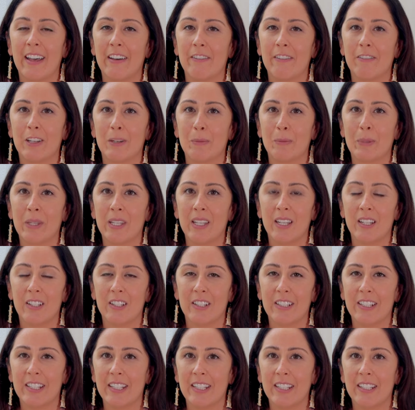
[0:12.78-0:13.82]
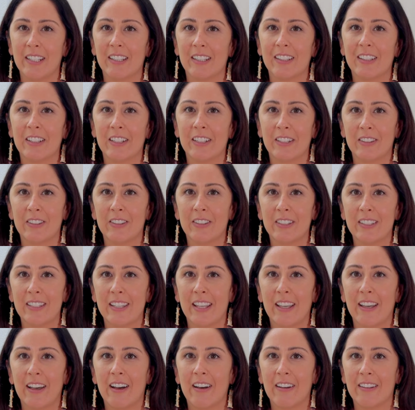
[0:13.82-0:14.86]
have a PhD in clinical
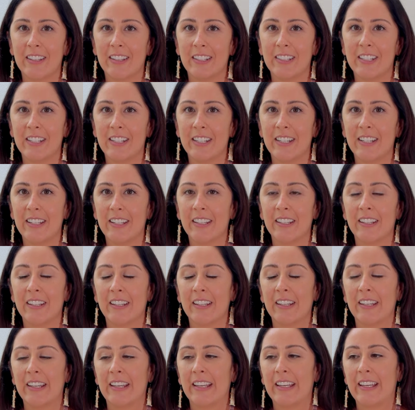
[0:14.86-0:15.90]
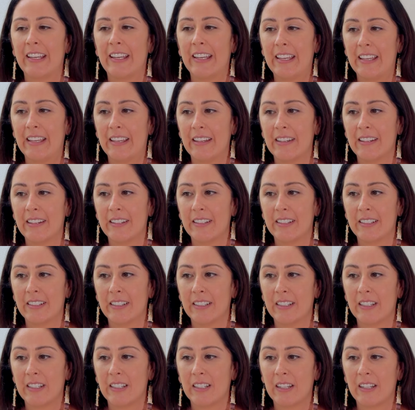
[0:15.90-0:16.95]
psychology,
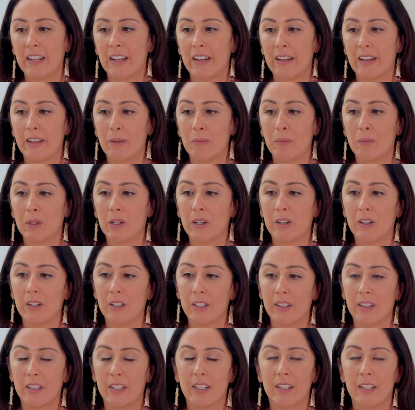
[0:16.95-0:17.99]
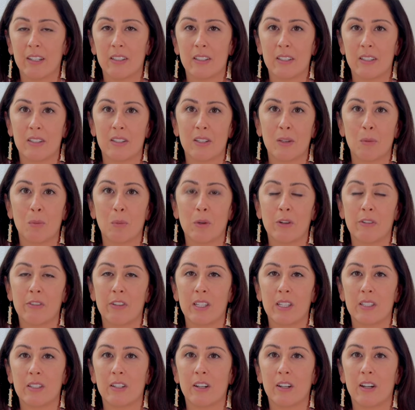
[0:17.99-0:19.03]
and I'm currently an assistant
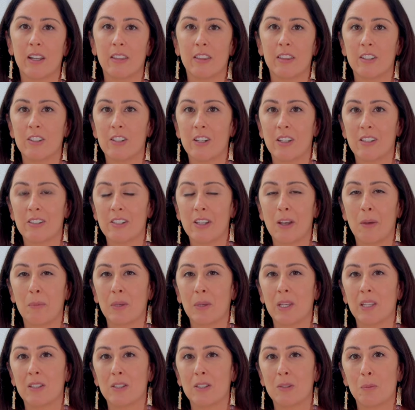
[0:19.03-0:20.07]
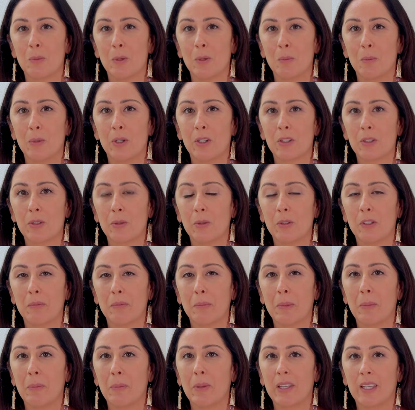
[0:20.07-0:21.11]
professor at the Johns Hopkins Bloomberg School of
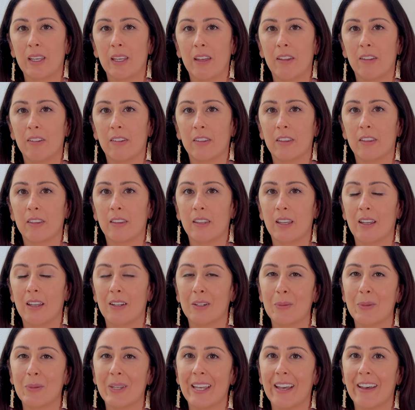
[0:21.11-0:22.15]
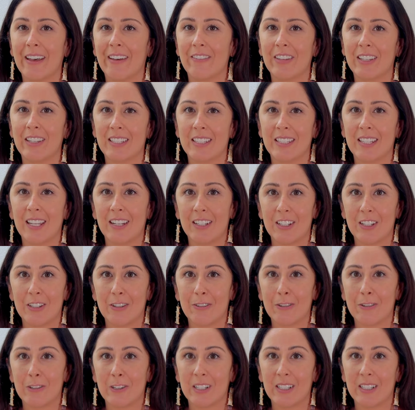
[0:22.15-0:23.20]
Public Health, and we have a Center
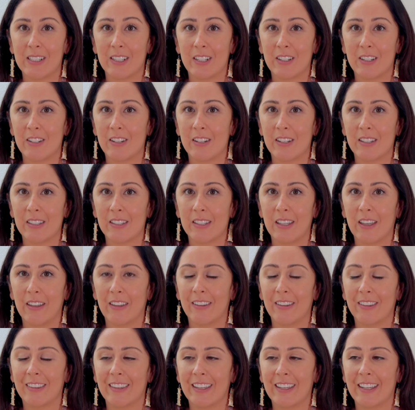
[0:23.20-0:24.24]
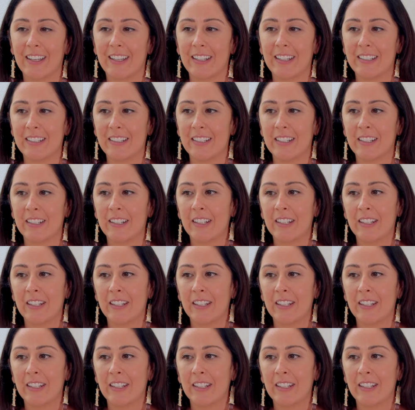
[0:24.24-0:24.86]
for Indigenous Health. And